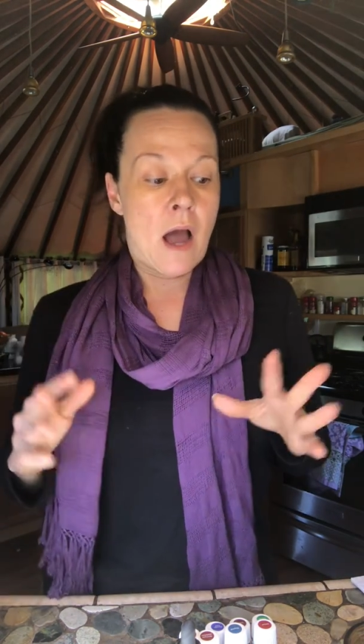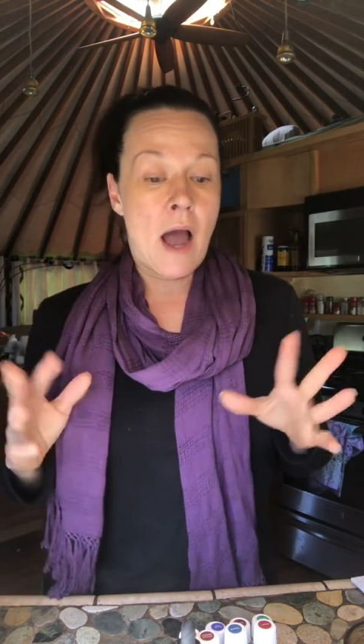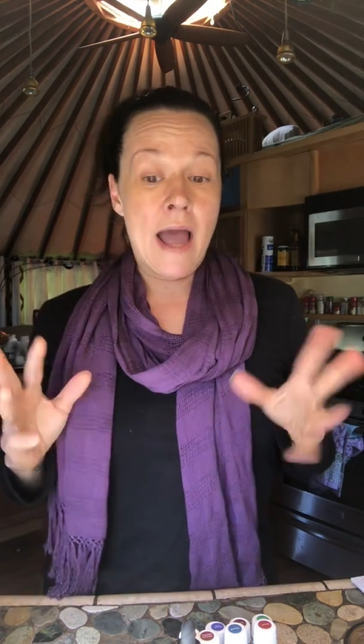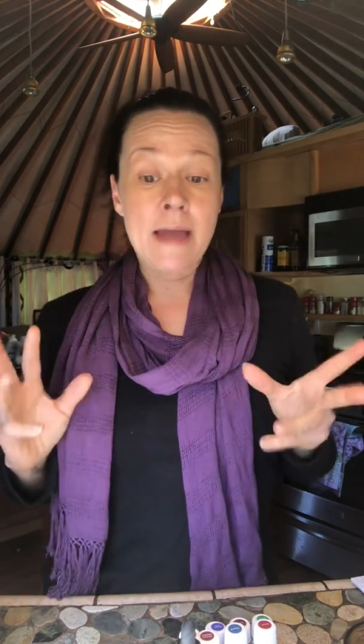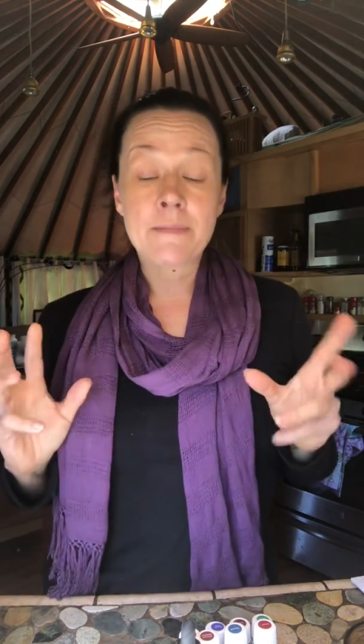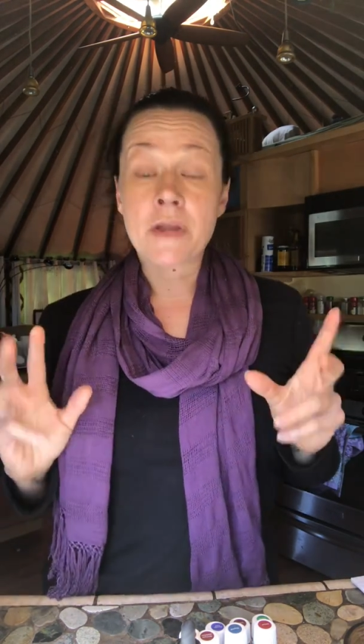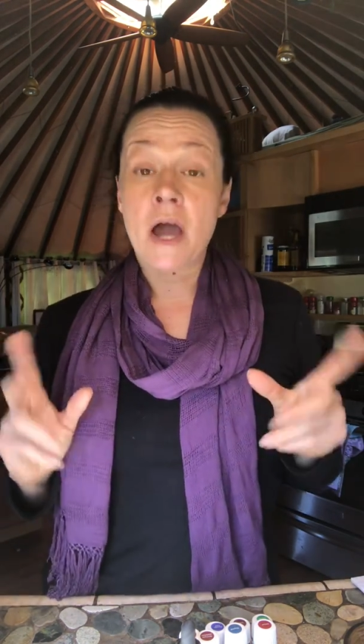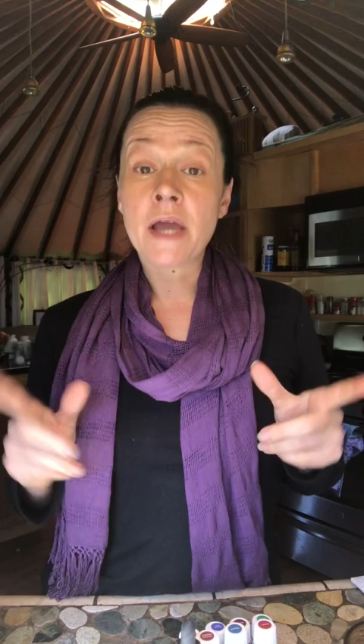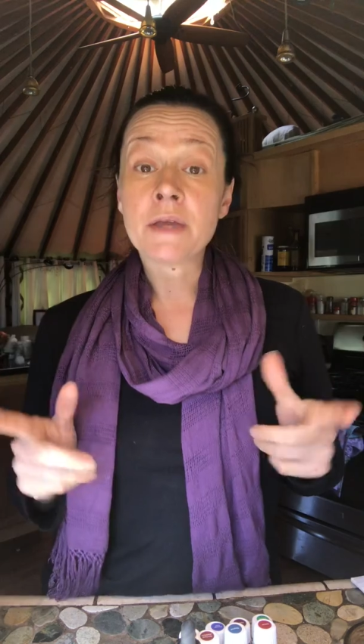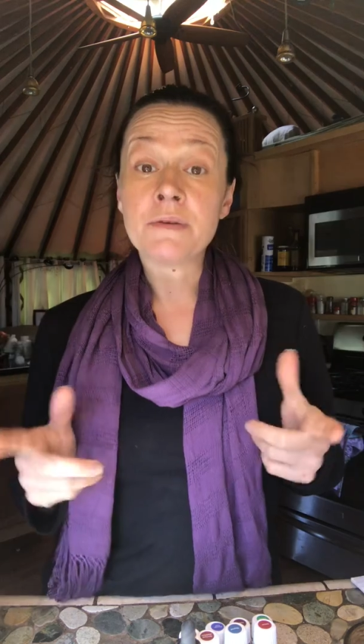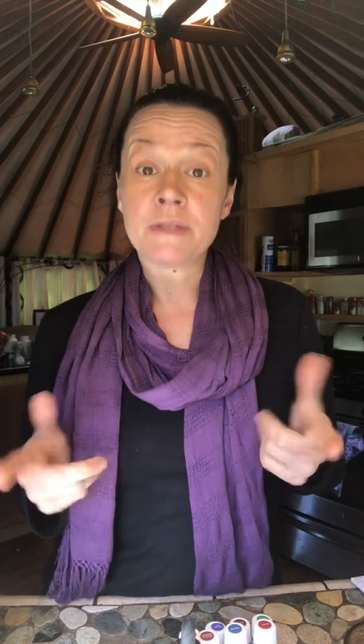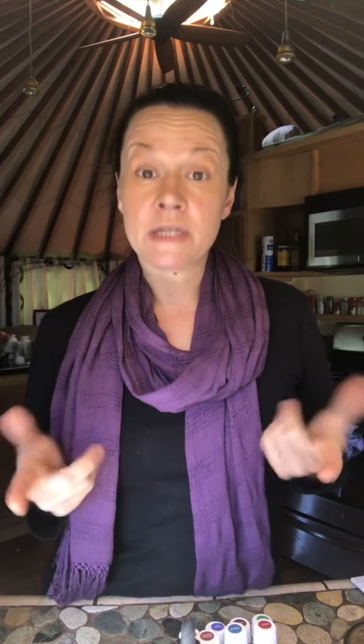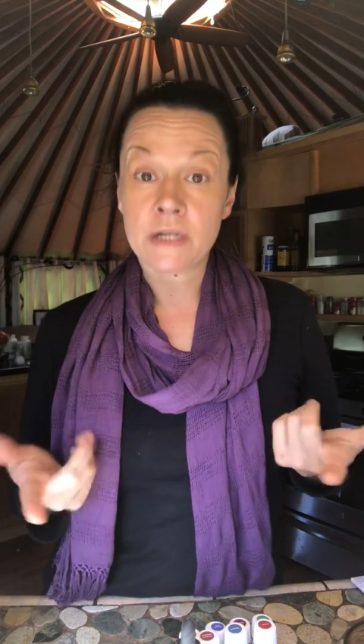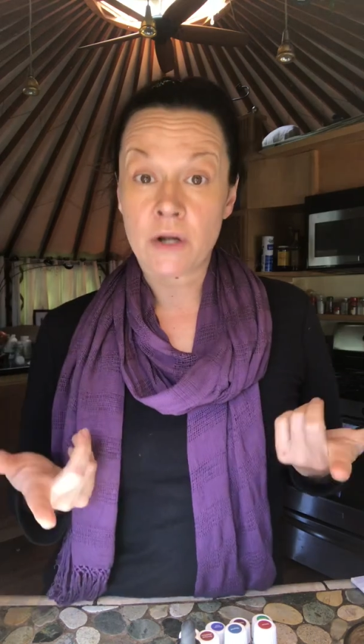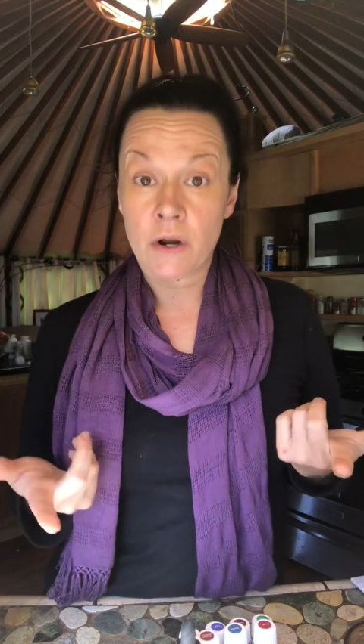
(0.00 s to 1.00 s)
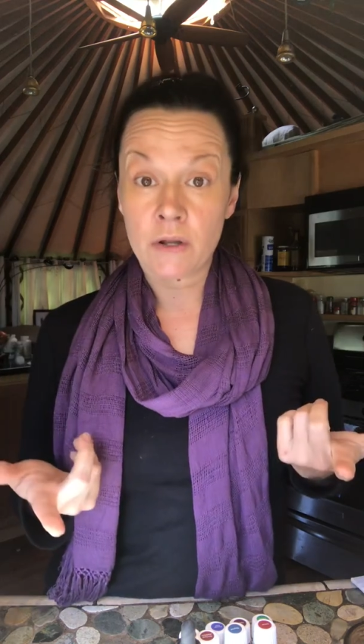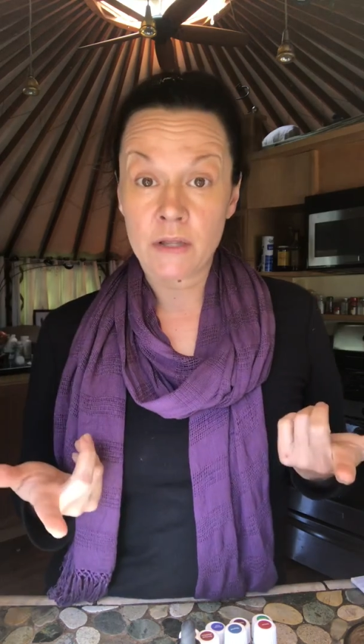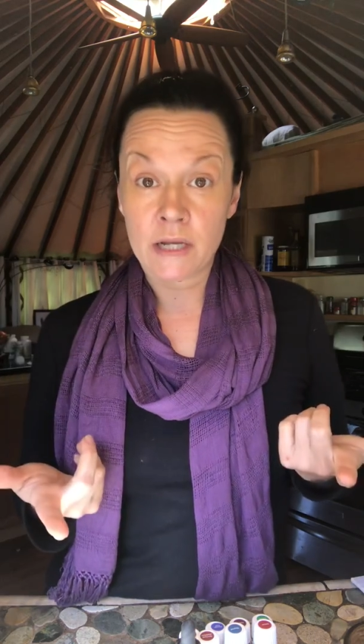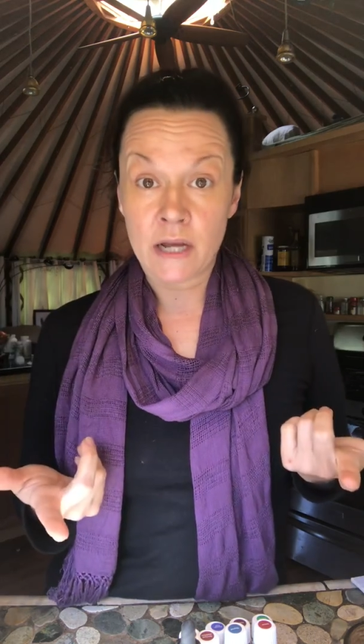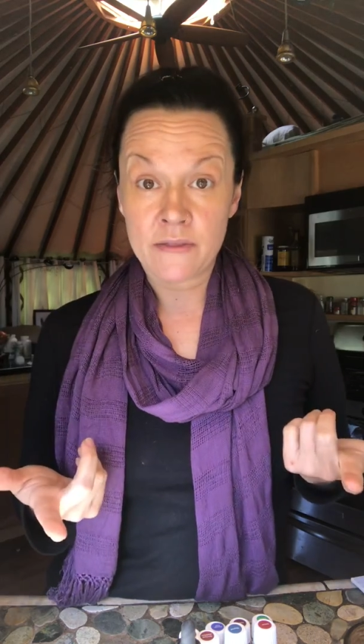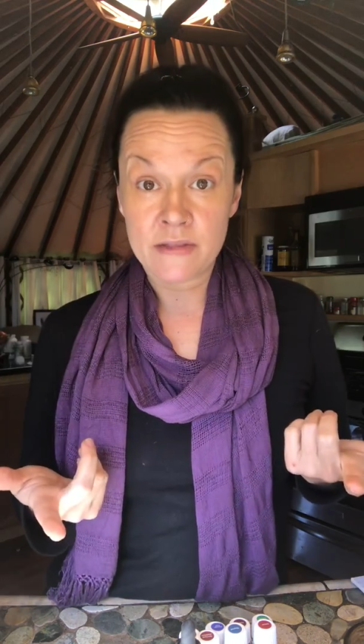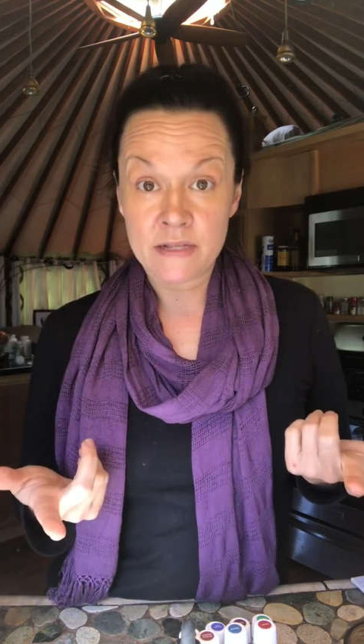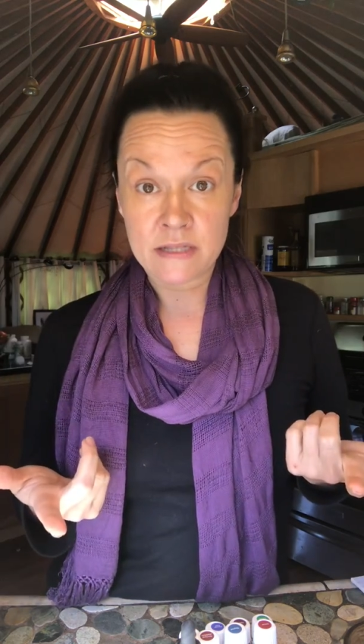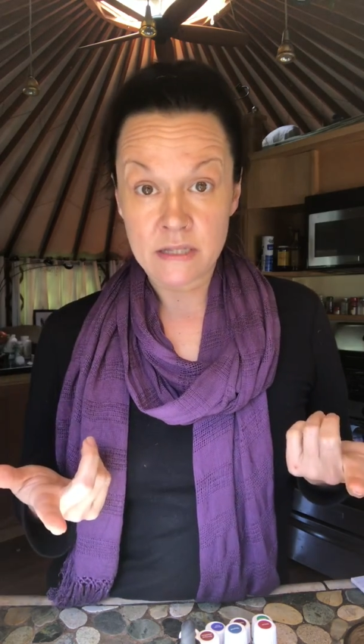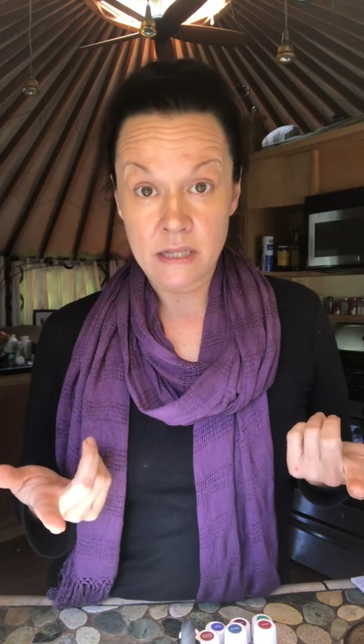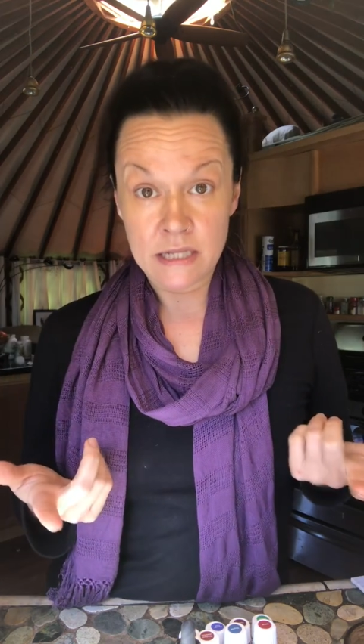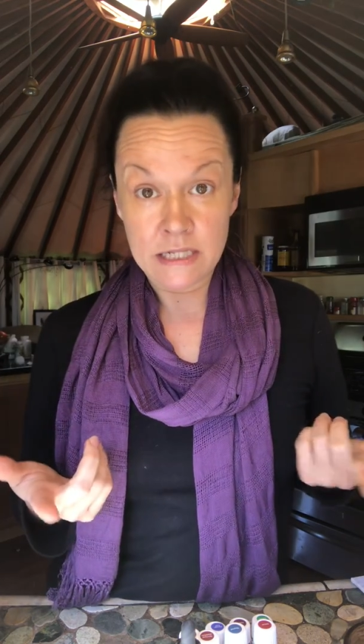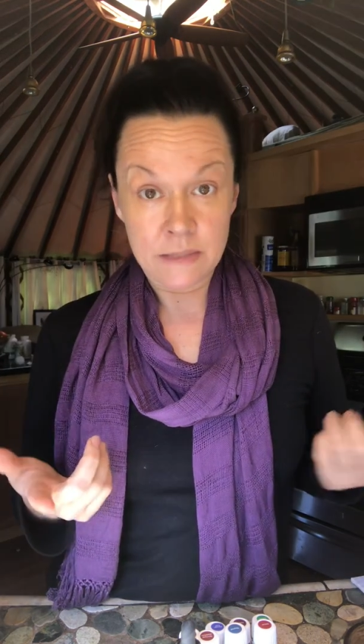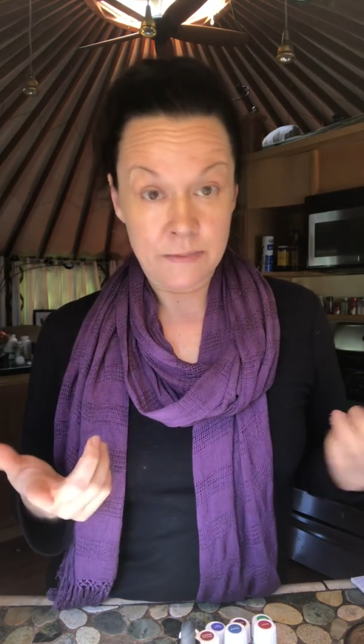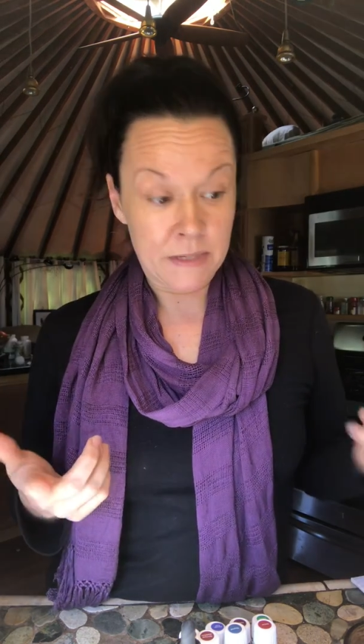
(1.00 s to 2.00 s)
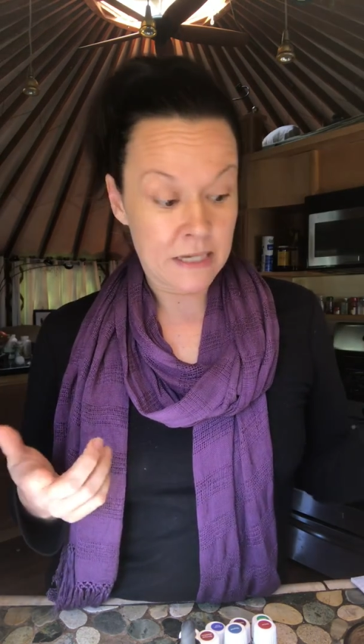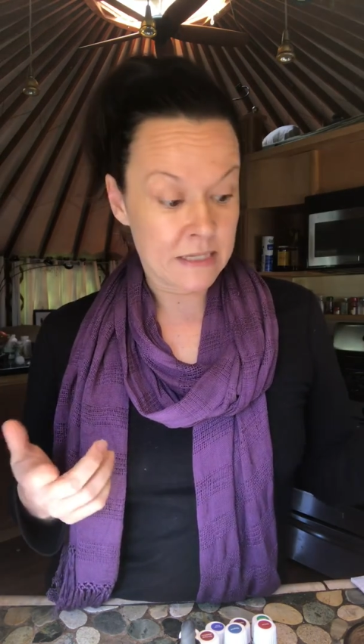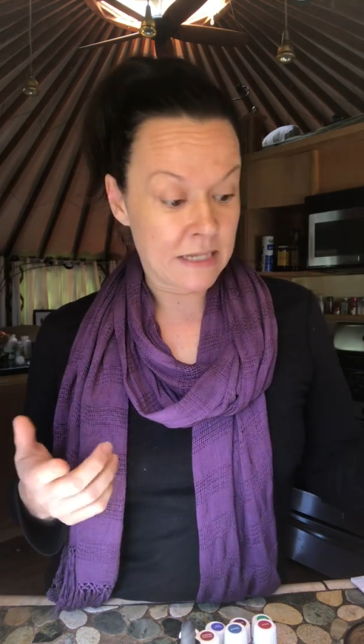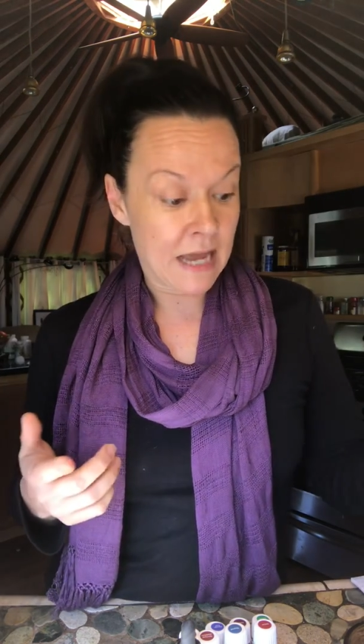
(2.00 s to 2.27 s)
I am not using garlic on this cleanse because